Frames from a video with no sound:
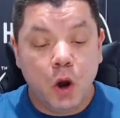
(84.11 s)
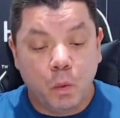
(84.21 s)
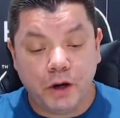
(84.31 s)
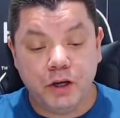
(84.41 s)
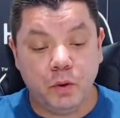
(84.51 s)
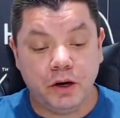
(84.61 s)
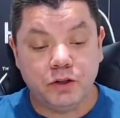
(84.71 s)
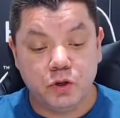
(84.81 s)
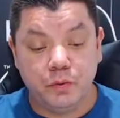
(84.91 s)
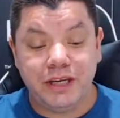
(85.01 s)
What you want to
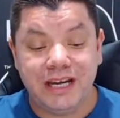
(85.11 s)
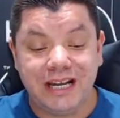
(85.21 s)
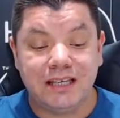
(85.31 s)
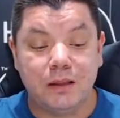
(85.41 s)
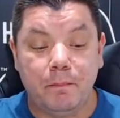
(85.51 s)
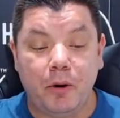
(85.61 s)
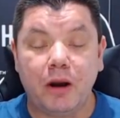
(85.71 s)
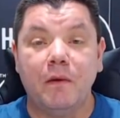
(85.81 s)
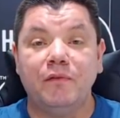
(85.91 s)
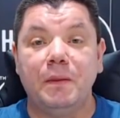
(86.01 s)
do when you get to the
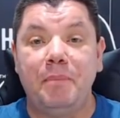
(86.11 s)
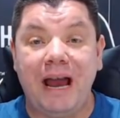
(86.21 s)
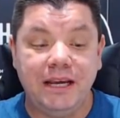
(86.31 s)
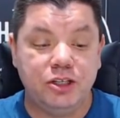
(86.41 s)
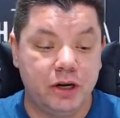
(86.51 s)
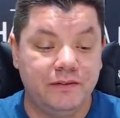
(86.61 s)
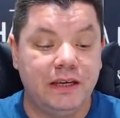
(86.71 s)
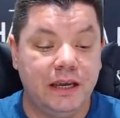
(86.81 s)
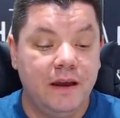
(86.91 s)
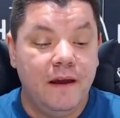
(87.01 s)
bottom of the page over
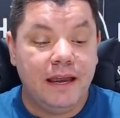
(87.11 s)
here